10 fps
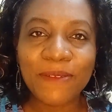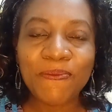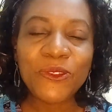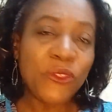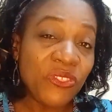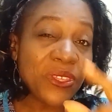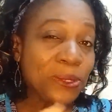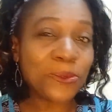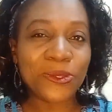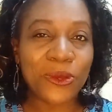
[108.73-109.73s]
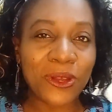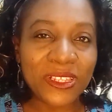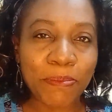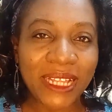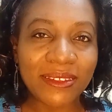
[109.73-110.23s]
So this was God's
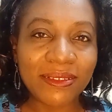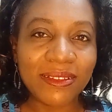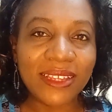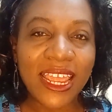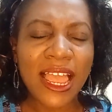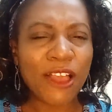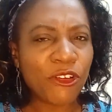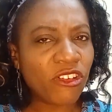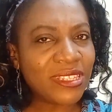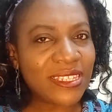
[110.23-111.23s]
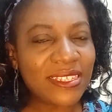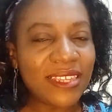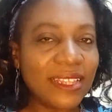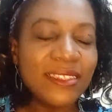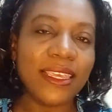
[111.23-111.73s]
battle, and God
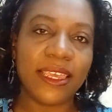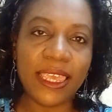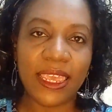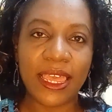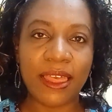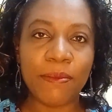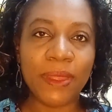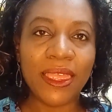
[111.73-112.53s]
sent King Ahab.